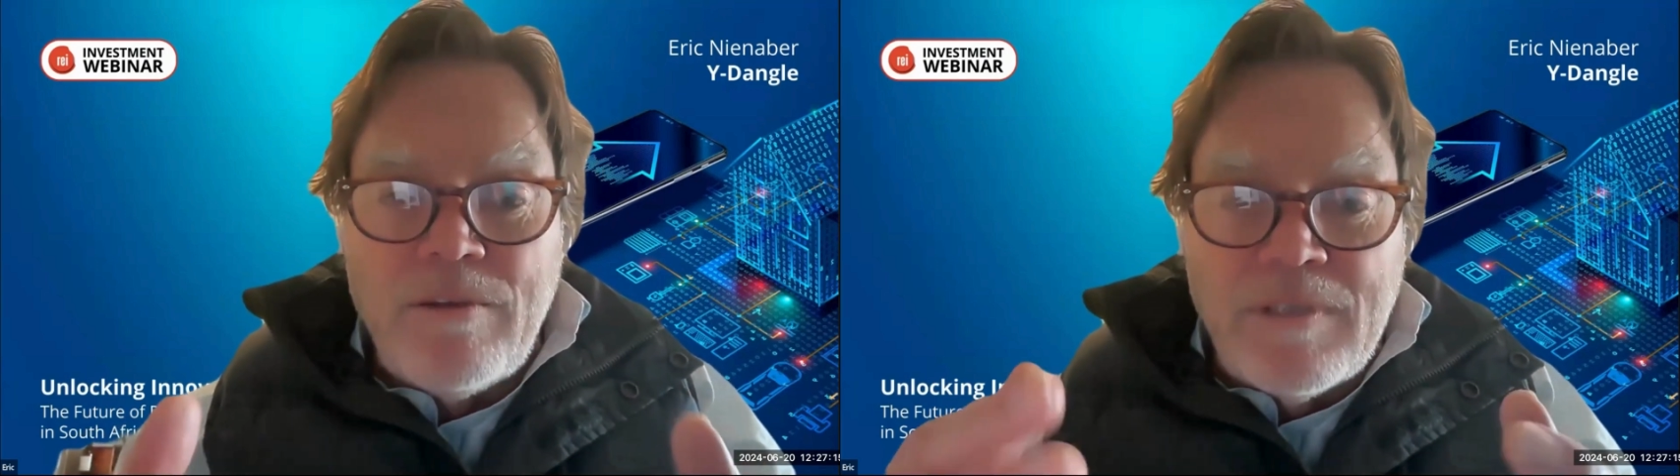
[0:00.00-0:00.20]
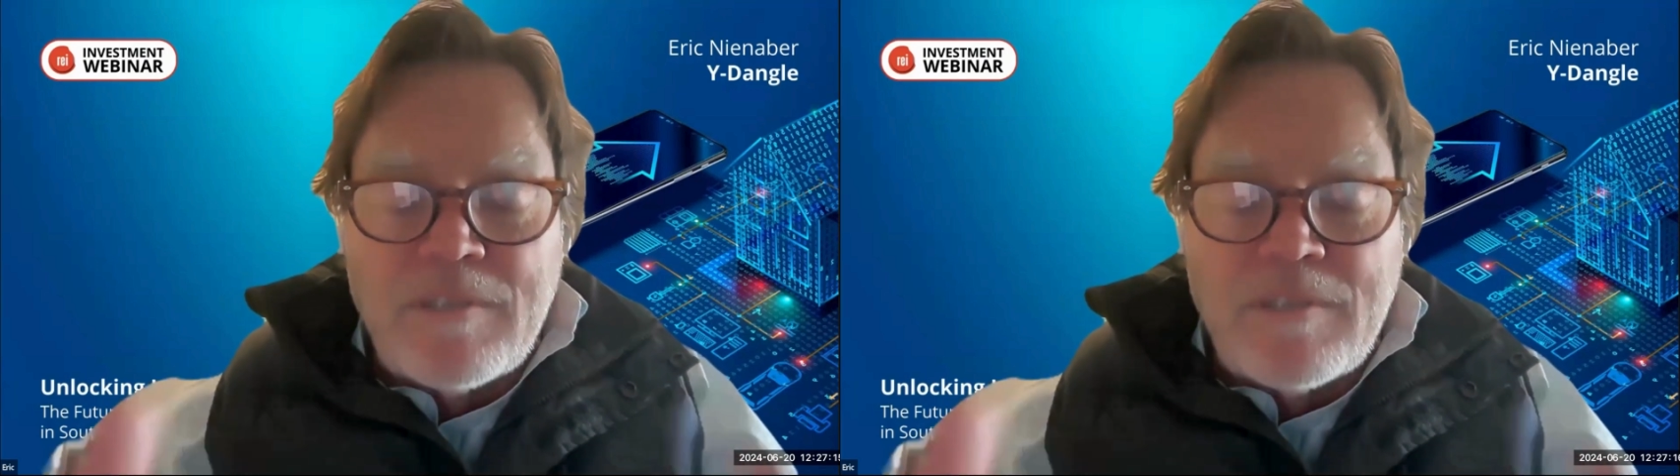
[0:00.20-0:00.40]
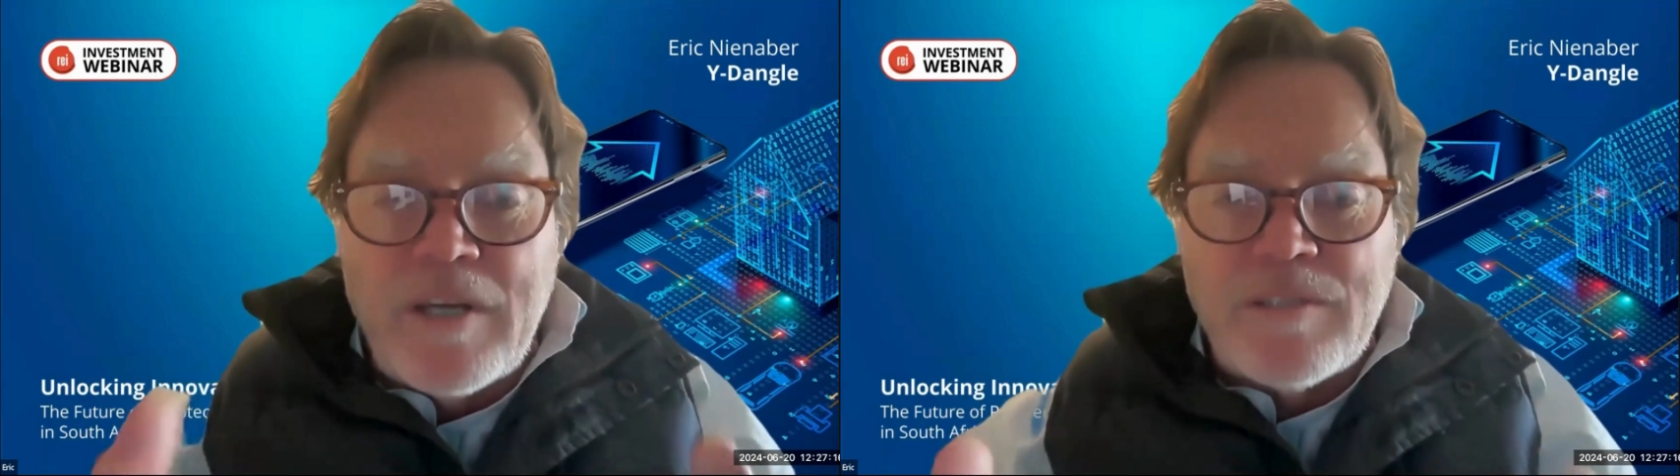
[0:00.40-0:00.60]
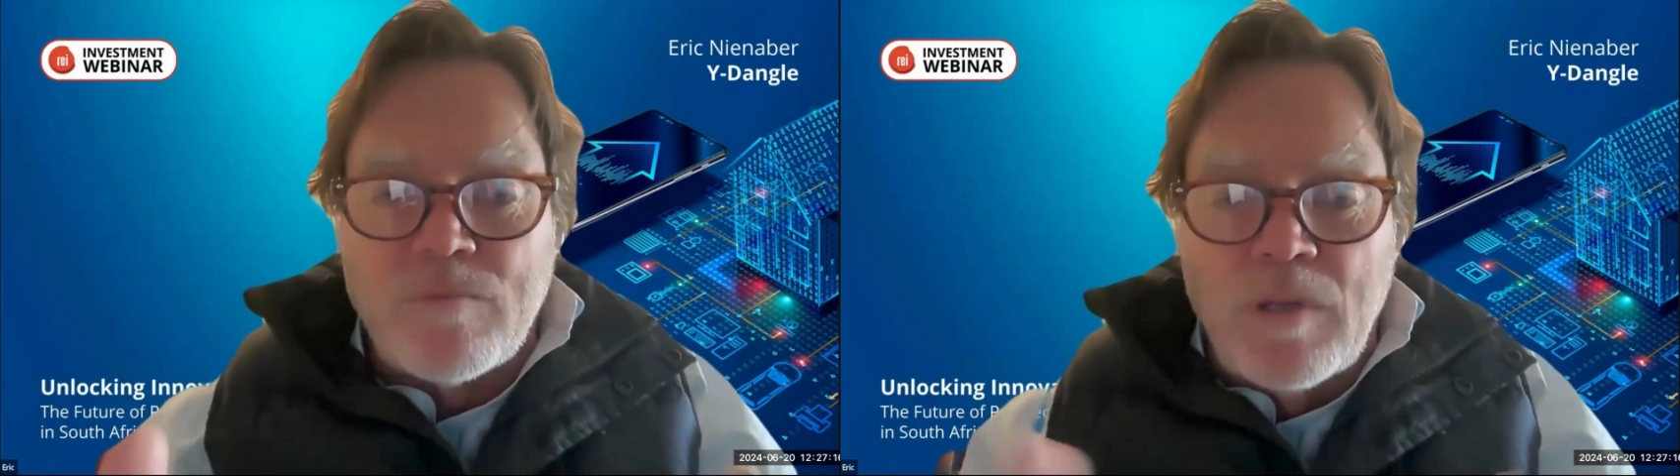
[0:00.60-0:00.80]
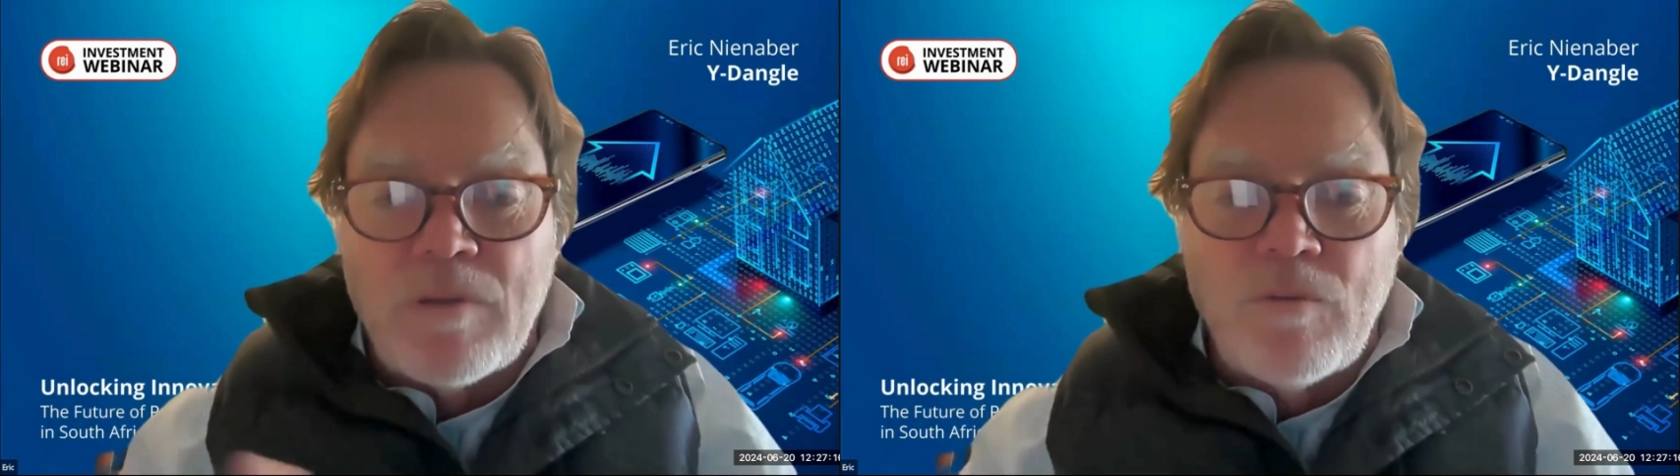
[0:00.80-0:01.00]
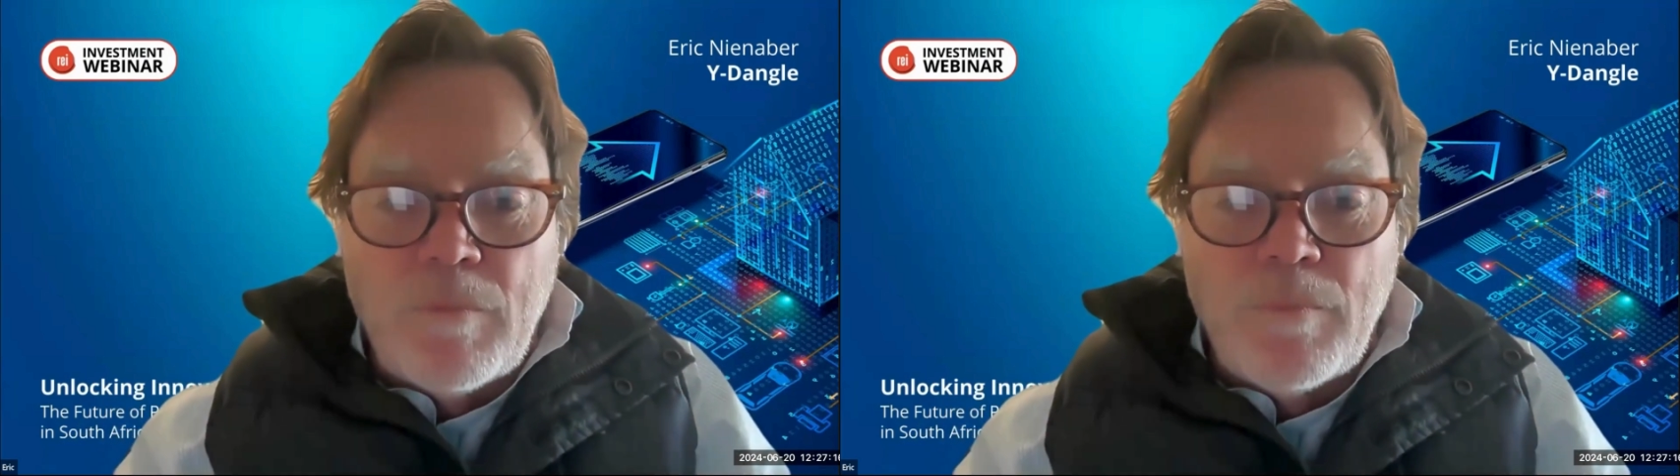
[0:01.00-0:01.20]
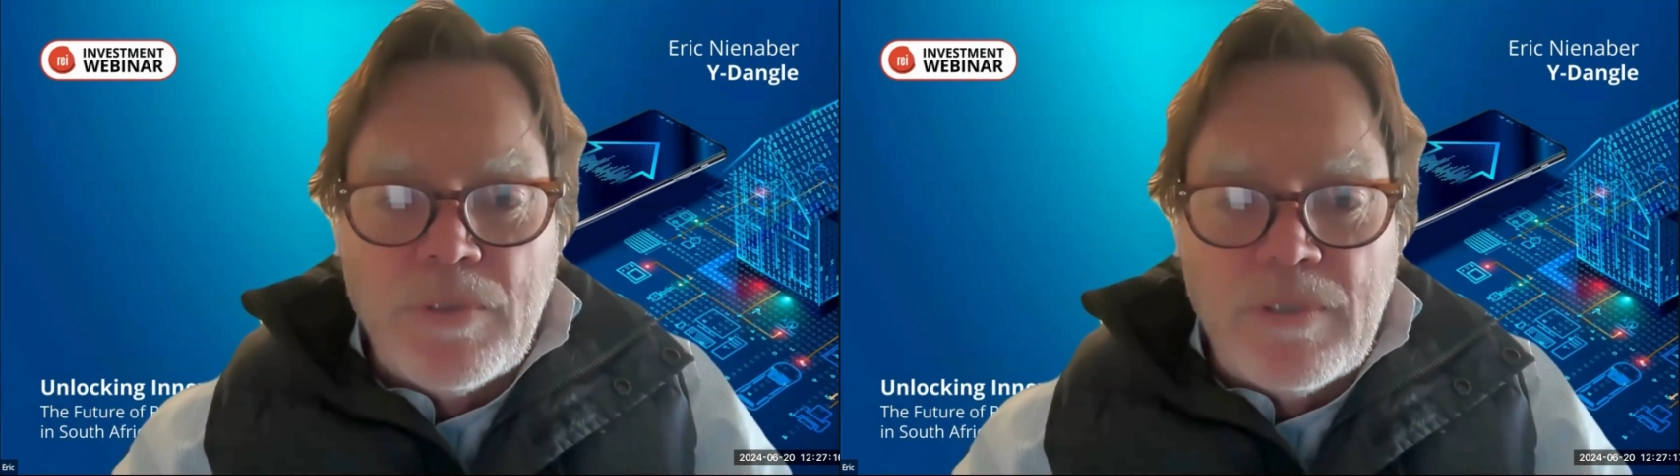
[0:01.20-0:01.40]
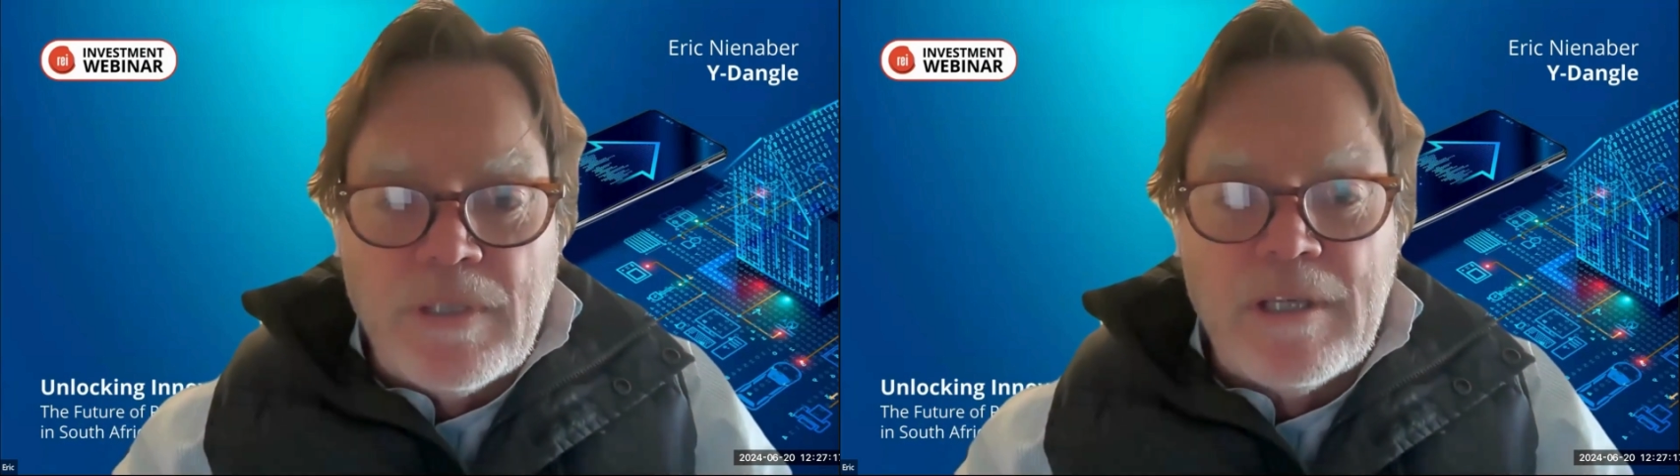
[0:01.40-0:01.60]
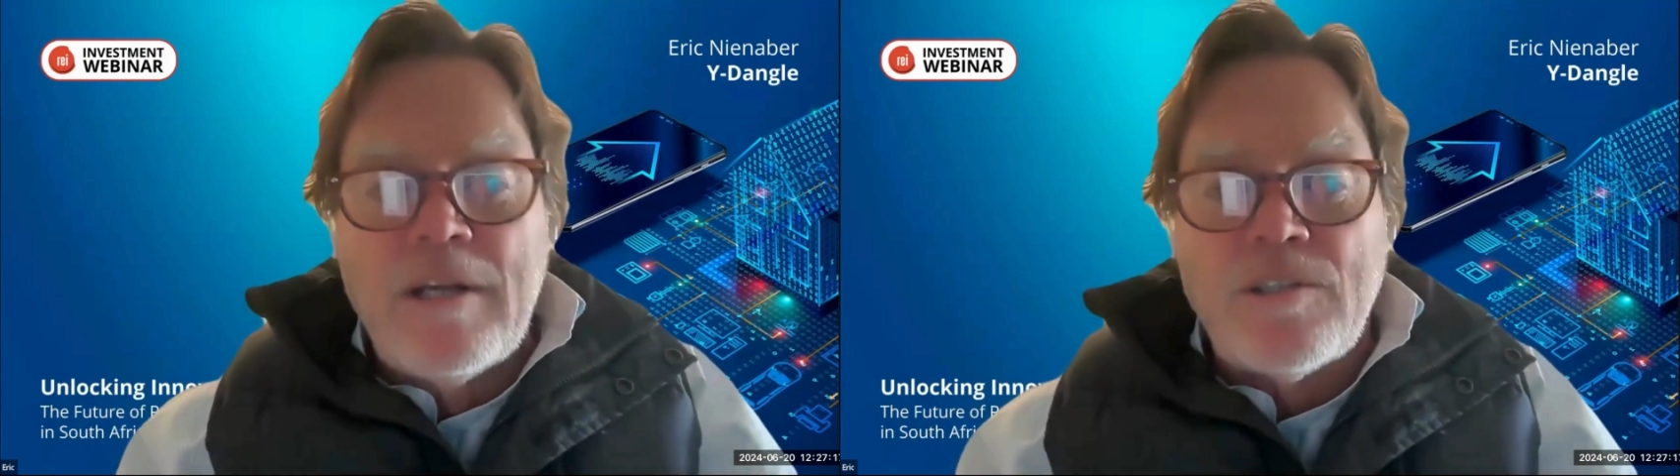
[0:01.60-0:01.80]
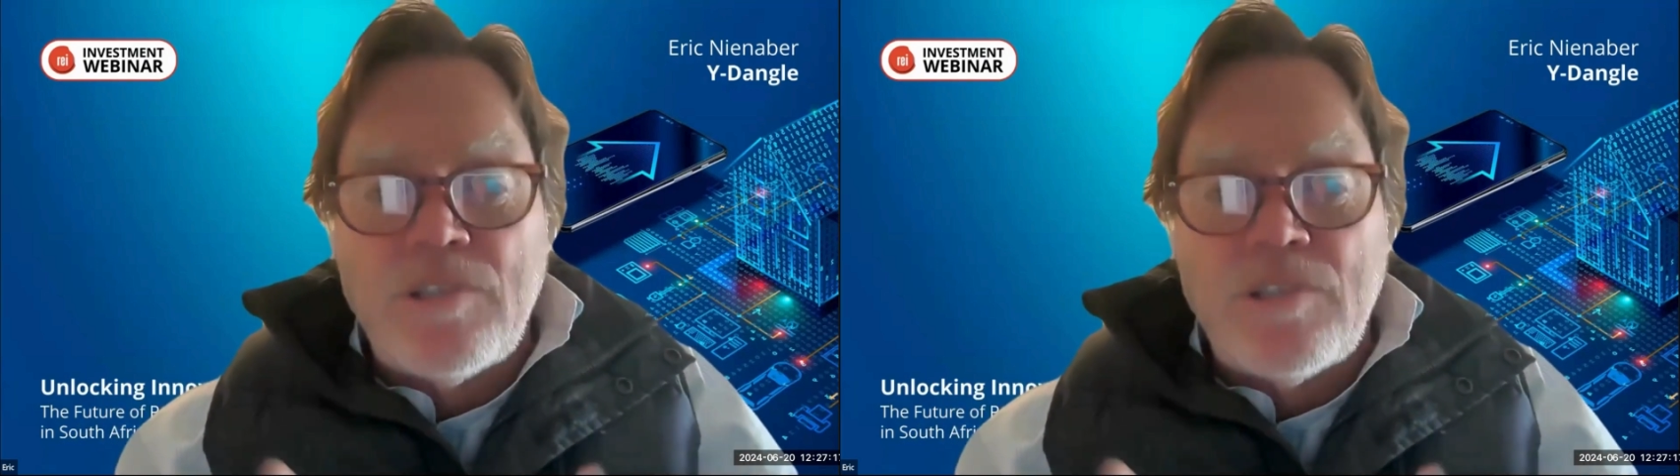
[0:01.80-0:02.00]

the way you interface with your computer